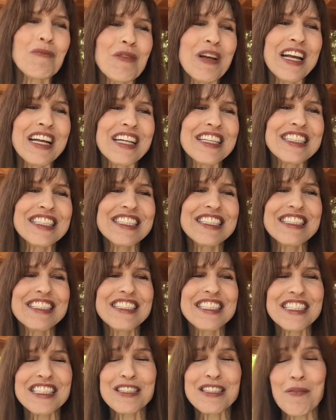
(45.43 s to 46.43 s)
it's
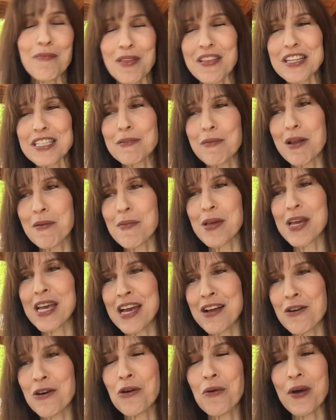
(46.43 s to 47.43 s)
just something that's made me
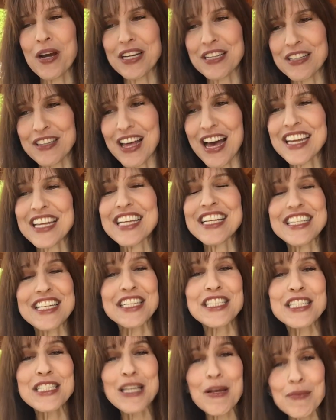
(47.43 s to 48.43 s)
giggle quite a lot. He
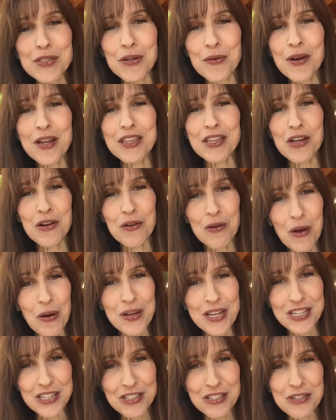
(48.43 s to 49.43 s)
did subsequently grow
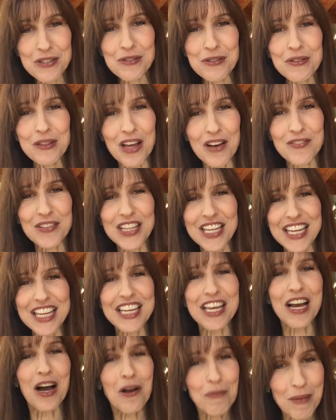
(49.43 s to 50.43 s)
into lovely
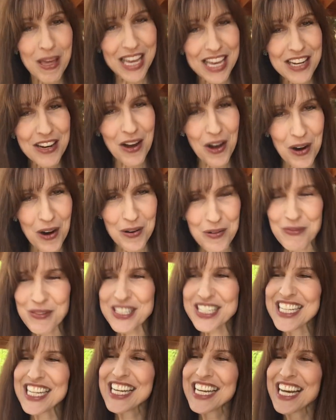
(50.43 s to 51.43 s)
young man
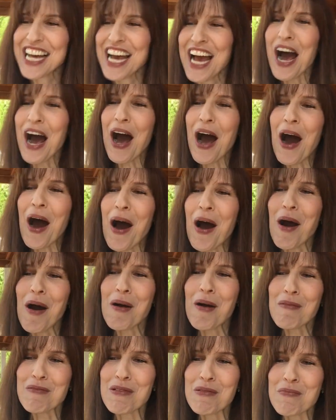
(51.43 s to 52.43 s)
arms,
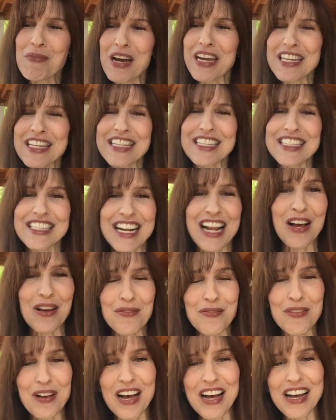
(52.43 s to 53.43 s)
but he did
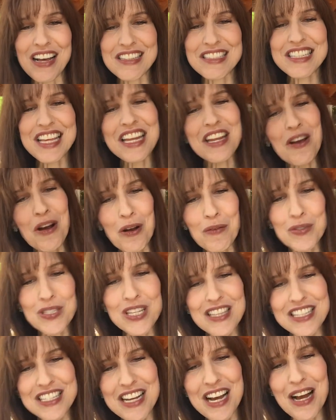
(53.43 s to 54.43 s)
have skinny arms
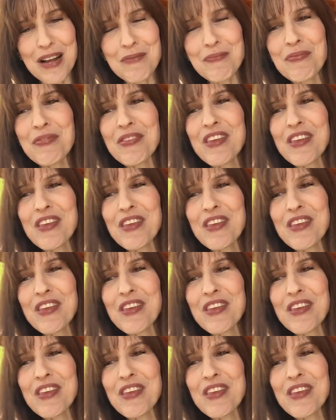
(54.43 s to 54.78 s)
at the time.